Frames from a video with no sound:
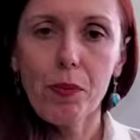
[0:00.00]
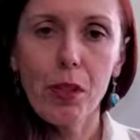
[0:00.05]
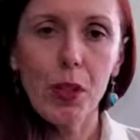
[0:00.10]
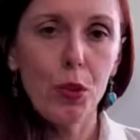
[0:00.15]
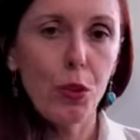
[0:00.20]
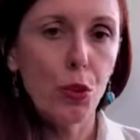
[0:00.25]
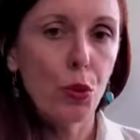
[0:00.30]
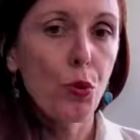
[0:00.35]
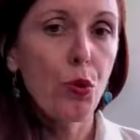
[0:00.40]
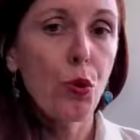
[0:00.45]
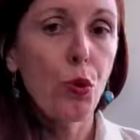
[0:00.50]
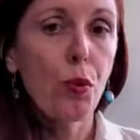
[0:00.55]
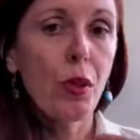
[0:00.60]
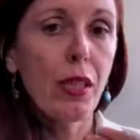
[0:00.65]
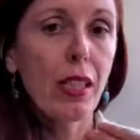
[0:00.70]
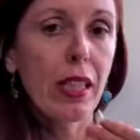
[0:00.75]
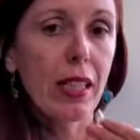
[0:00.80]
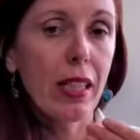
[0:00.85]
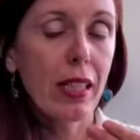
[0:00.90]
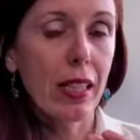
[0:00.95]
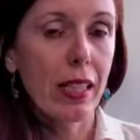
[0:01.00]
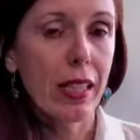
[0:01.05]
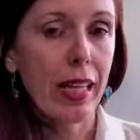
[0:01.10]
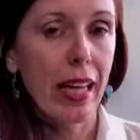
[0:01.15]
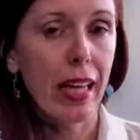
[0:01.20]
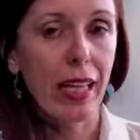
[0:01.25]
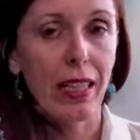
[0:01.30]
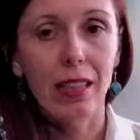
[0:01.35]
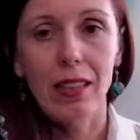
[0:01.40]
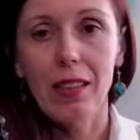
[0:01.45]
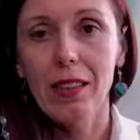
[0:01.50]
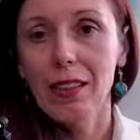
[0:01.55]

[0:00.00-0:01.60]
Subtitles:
So nobody can